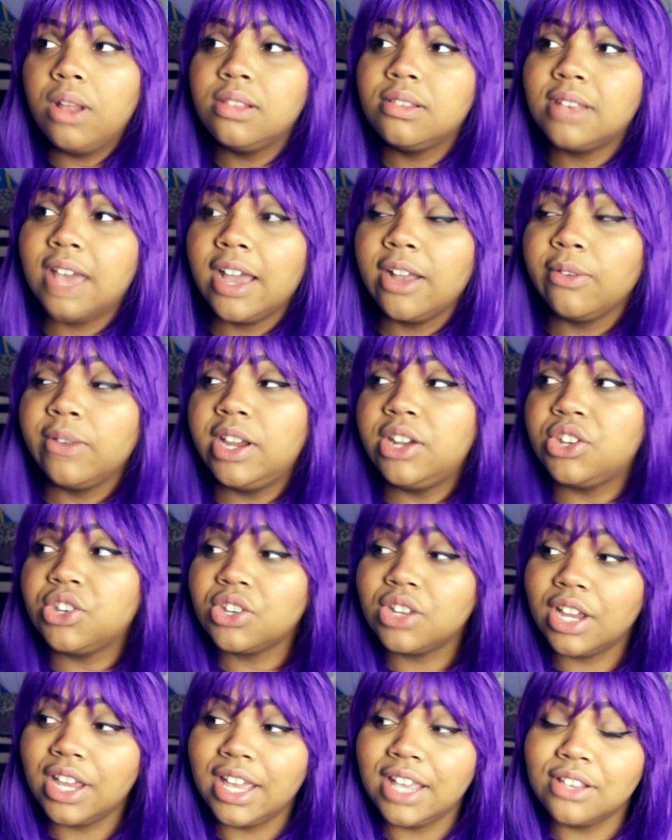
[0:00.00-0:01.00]
once I
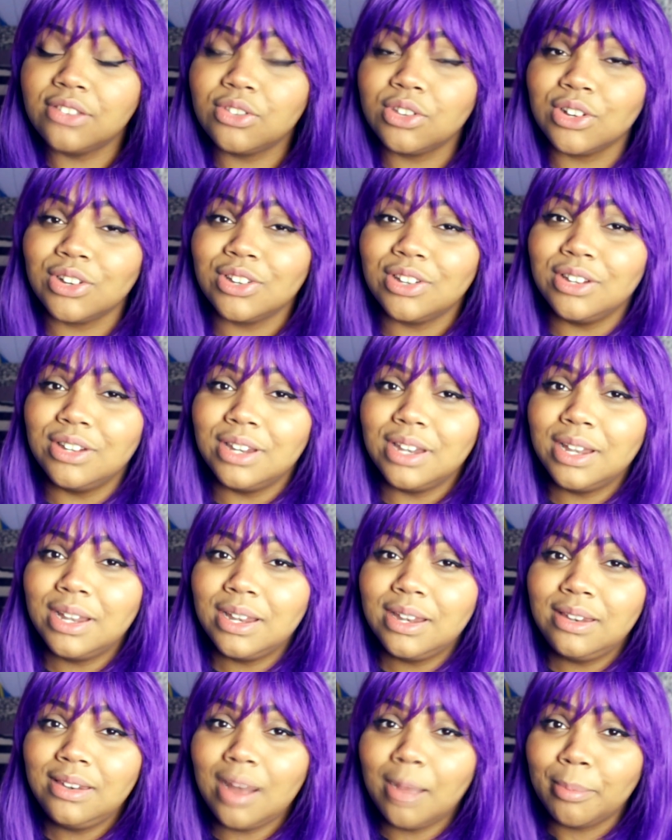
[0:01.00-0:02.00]
reach a
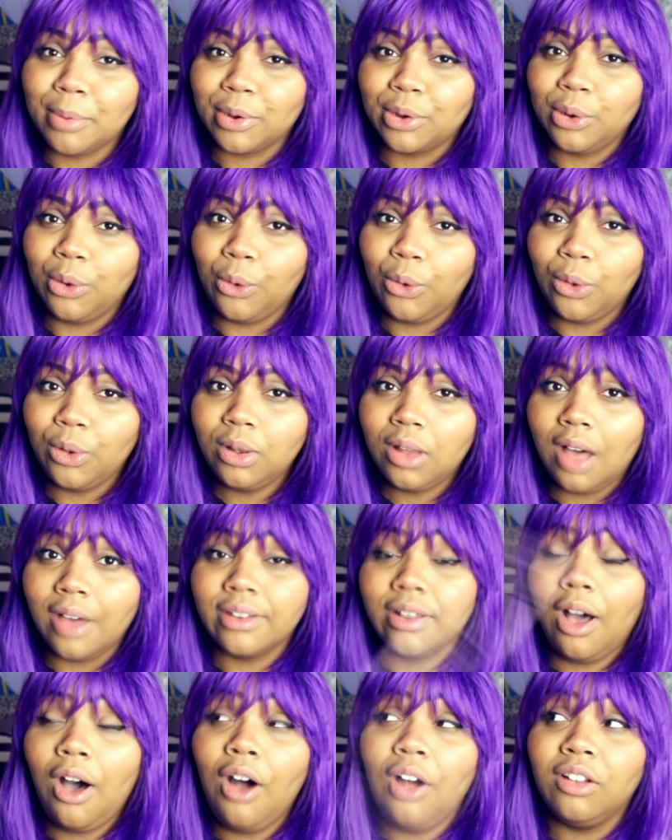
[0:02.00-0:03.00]
certain number
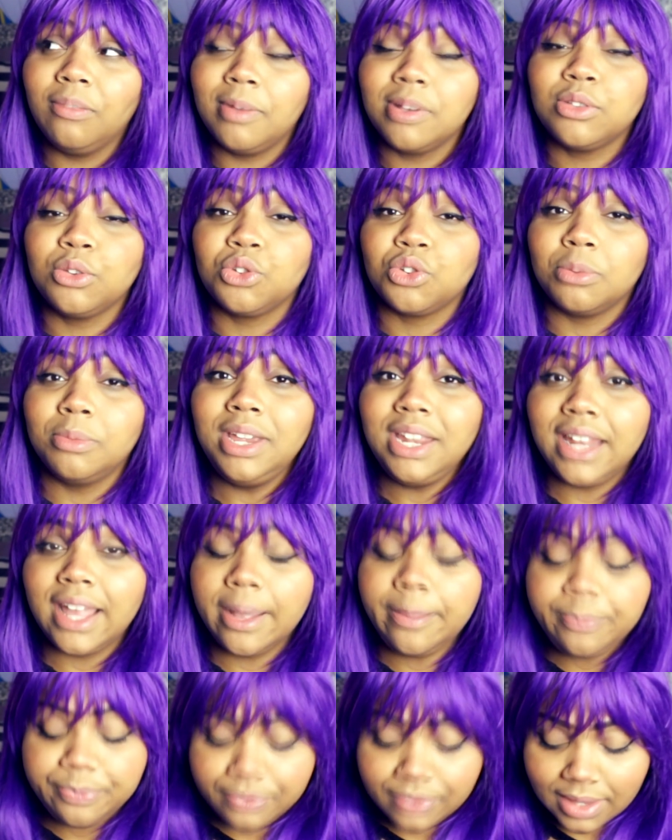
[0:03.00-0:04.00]
goal on all of my social
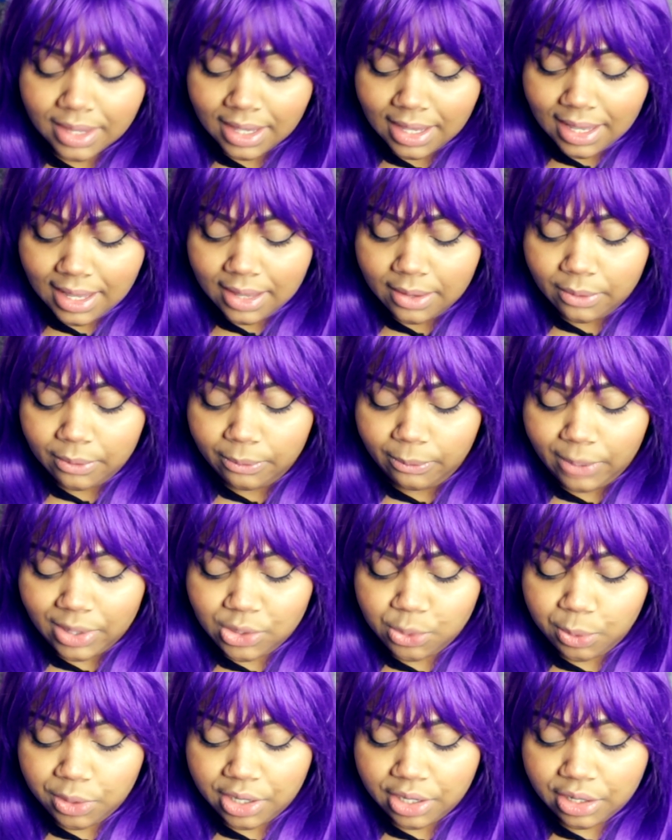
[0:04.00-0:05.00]
media,
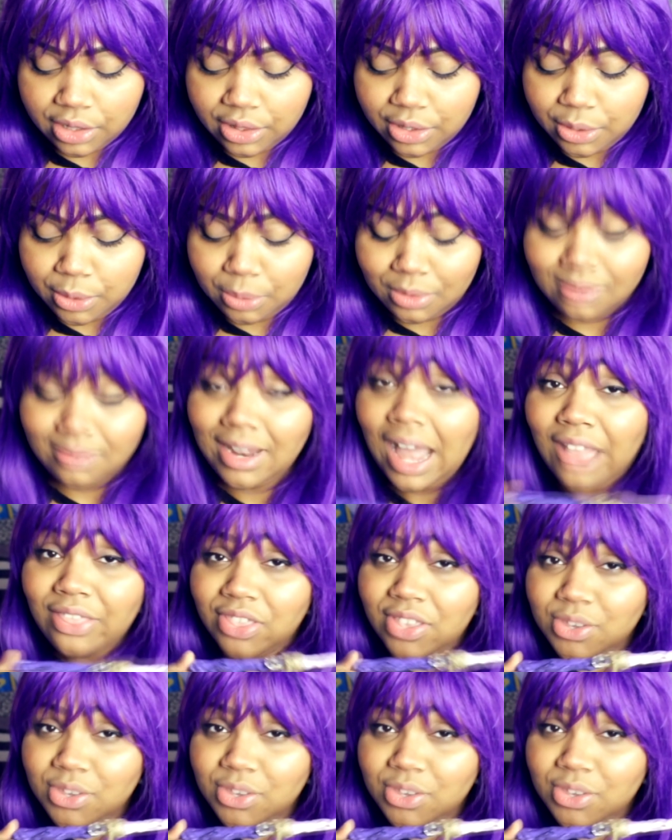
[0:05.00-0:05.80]
which would include,